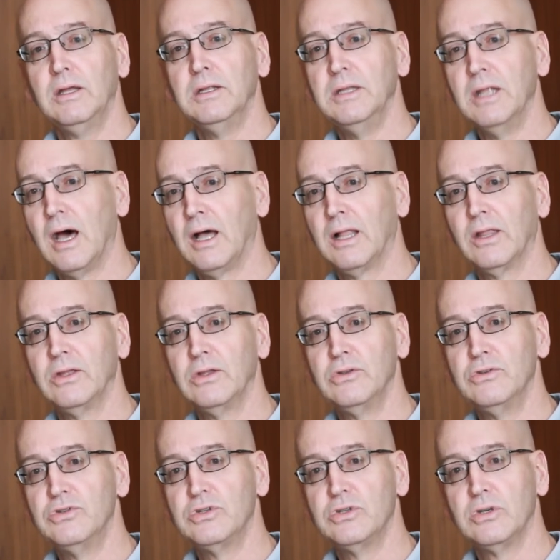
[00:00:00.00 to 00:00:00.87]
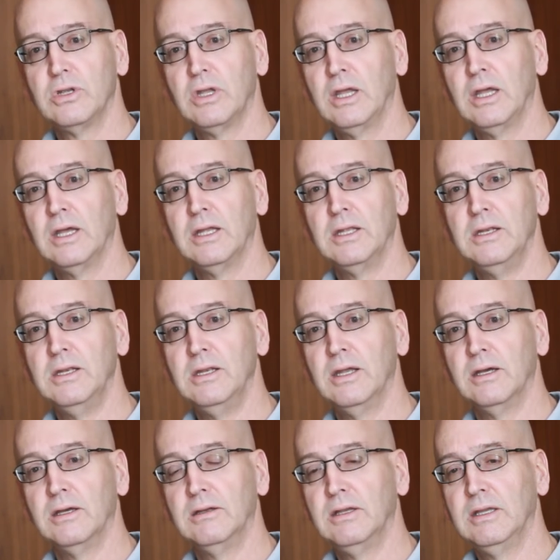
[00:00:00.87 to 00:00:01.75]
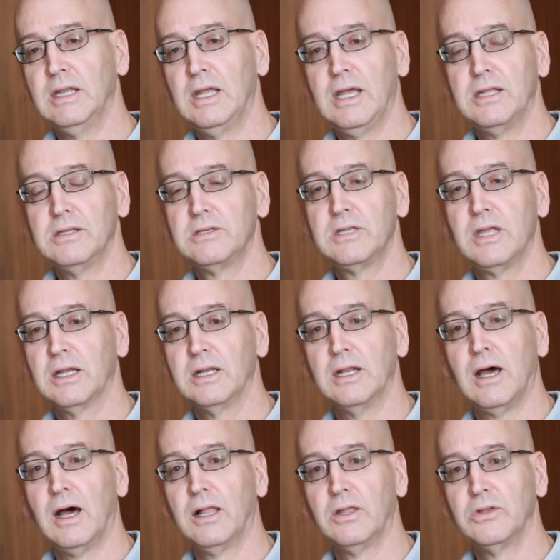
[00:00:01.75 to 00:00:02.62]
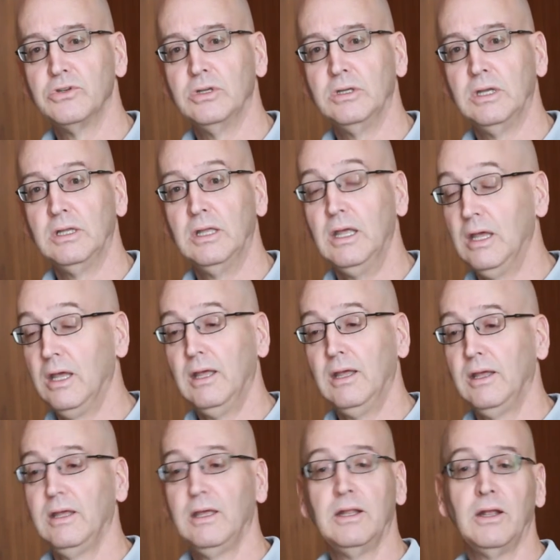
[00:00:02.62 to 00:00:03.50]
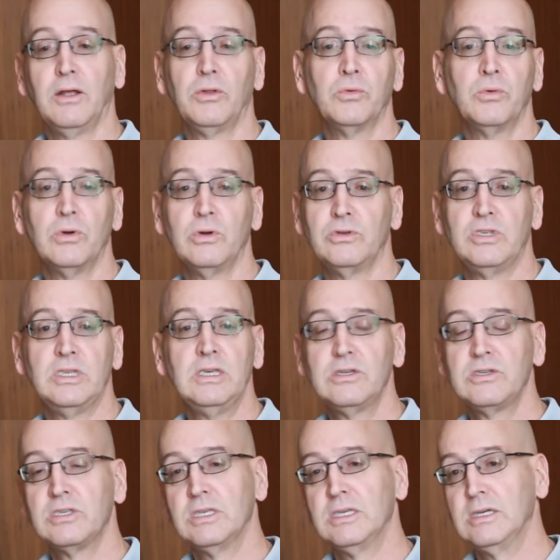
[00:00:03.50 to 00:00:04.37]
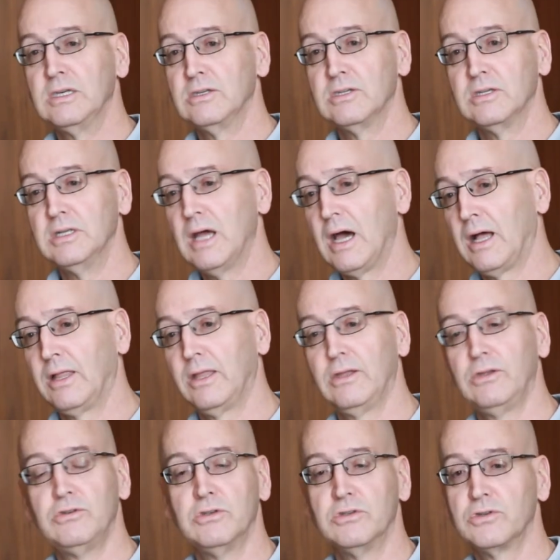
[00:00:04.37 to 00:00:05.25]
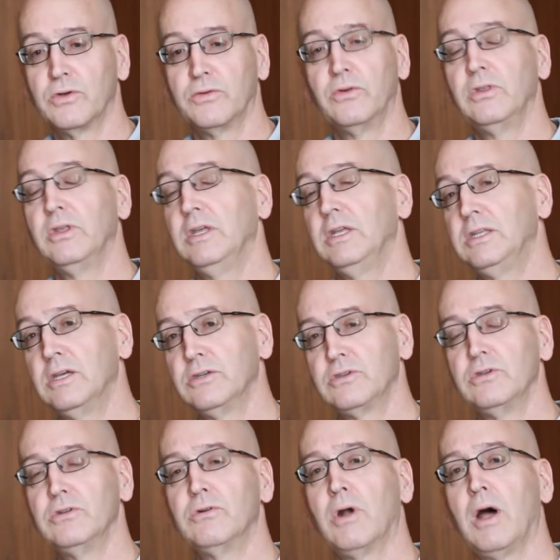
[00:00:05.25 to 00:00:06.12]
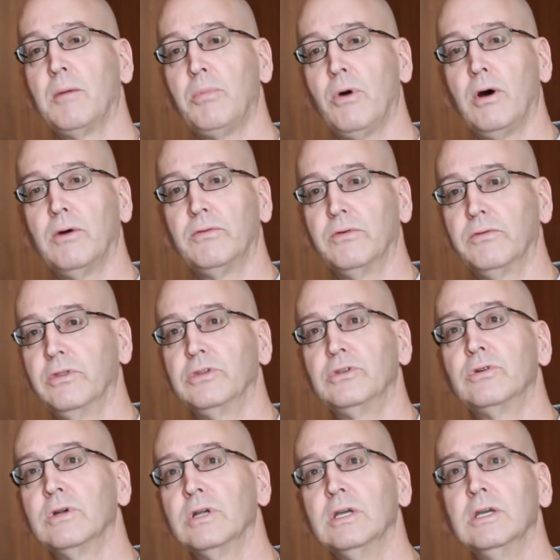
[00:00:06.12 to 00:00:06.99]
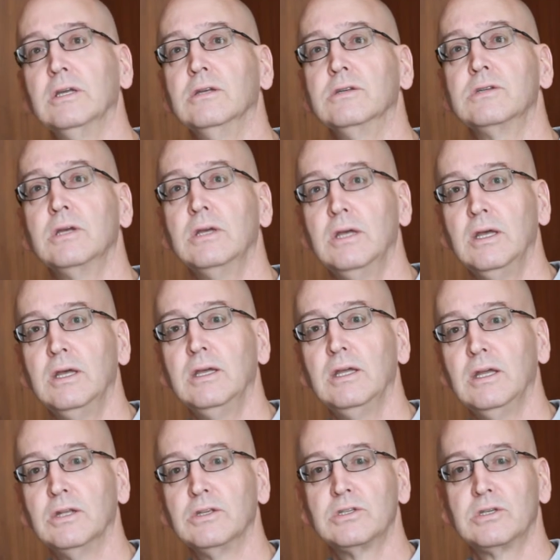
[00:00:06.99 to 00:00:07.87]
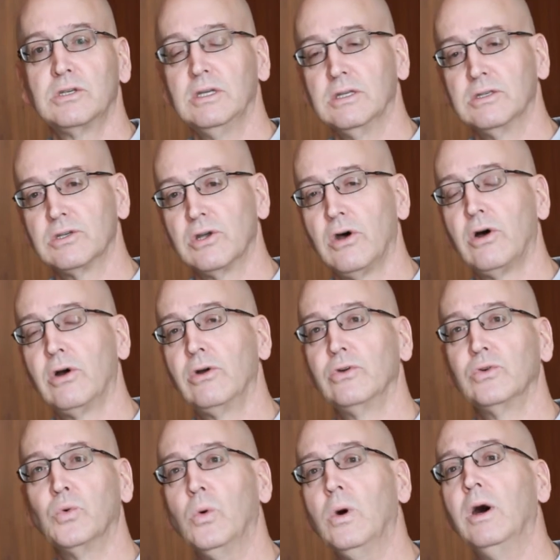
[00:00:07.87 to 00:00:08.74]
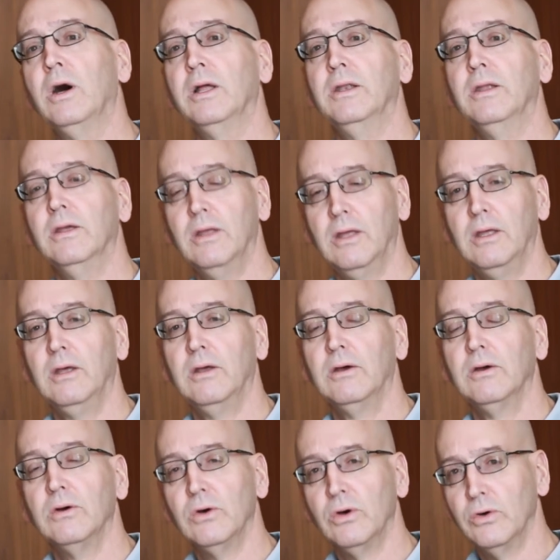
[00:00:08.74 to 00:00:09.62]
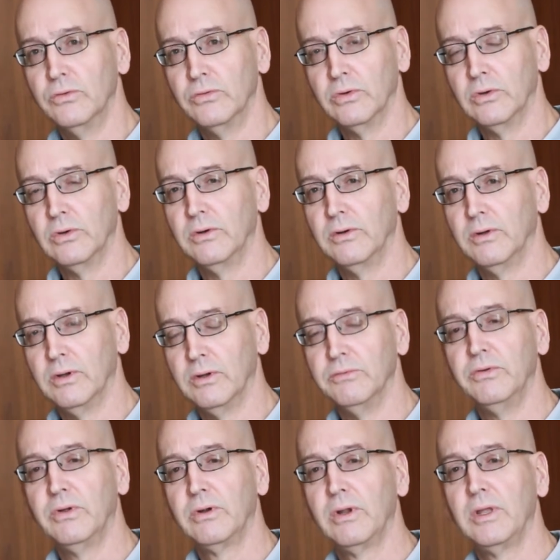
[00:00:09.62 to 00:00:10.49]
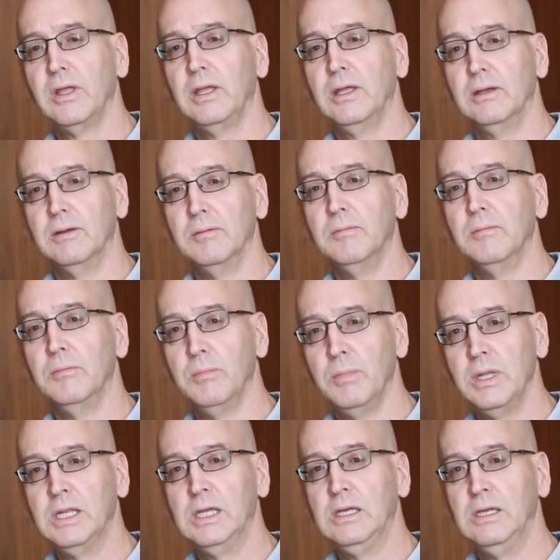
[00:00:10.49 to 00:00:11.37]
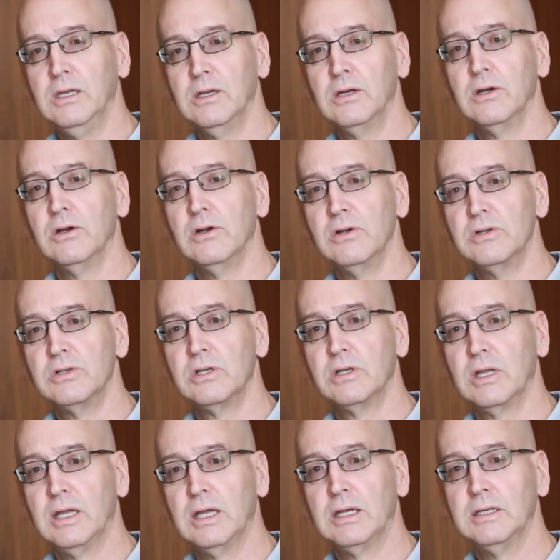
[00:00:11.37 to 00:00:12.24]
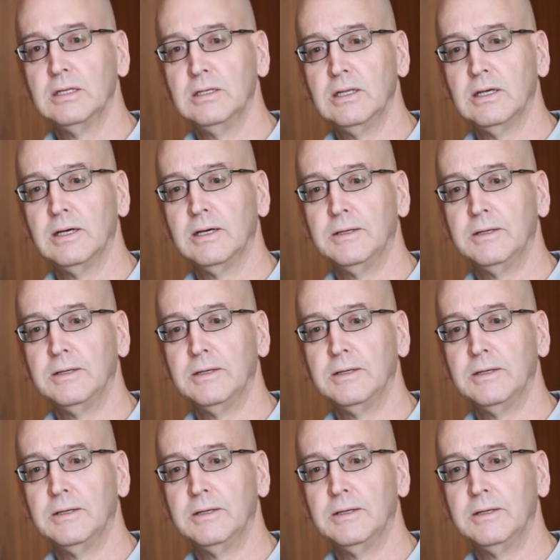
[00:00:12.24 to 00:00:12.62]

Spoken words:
knowledge and enhanced technology. In other words, these things, knowledge and so forth, it doesn't drop off of the trees. It's hard won over a very many years, and